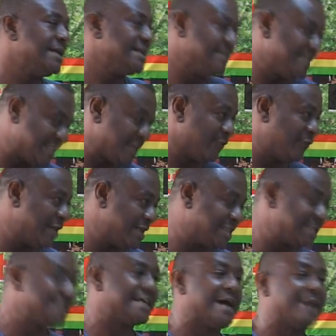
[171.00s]

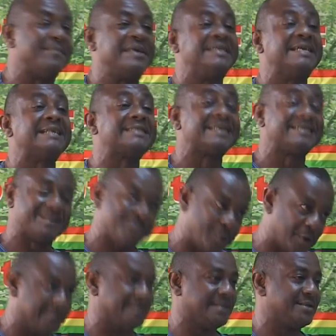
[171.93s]
disinflation can be just as
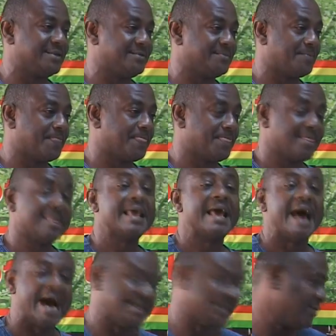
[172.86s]
important
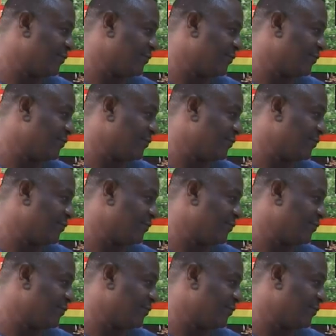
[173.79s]
as